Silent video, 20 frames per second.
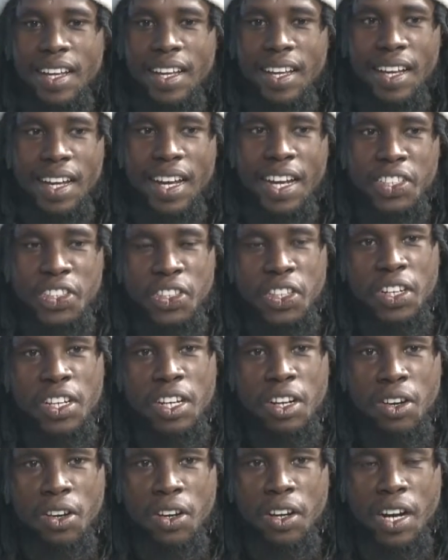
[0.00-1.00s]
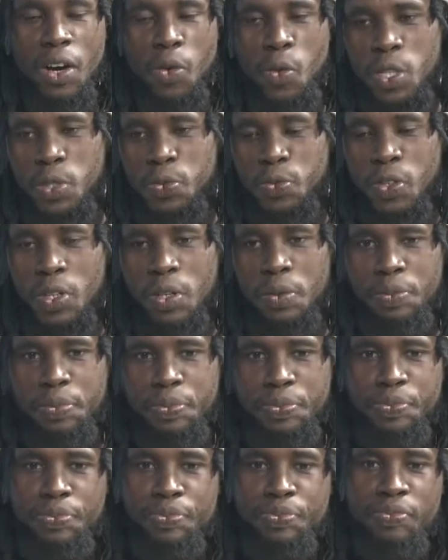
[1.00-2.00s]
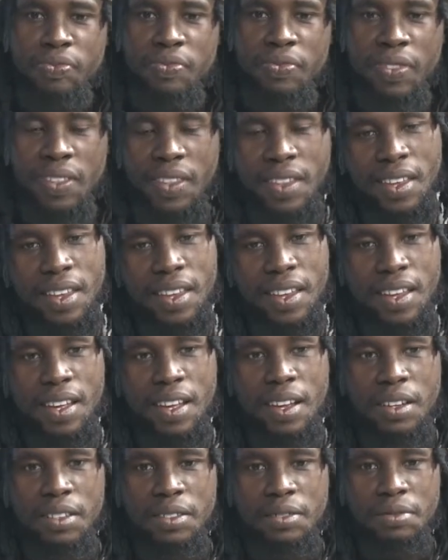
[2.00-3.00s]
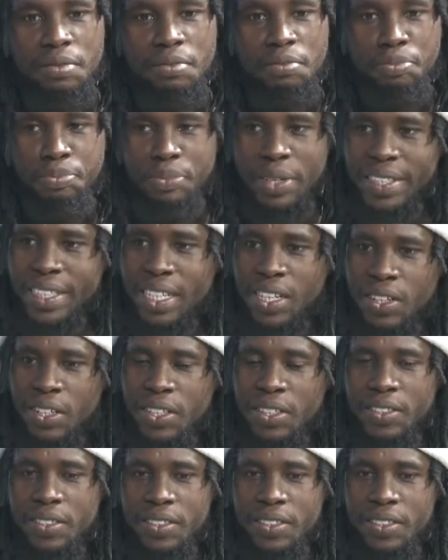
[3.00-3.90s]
Actually, I was from Barewa.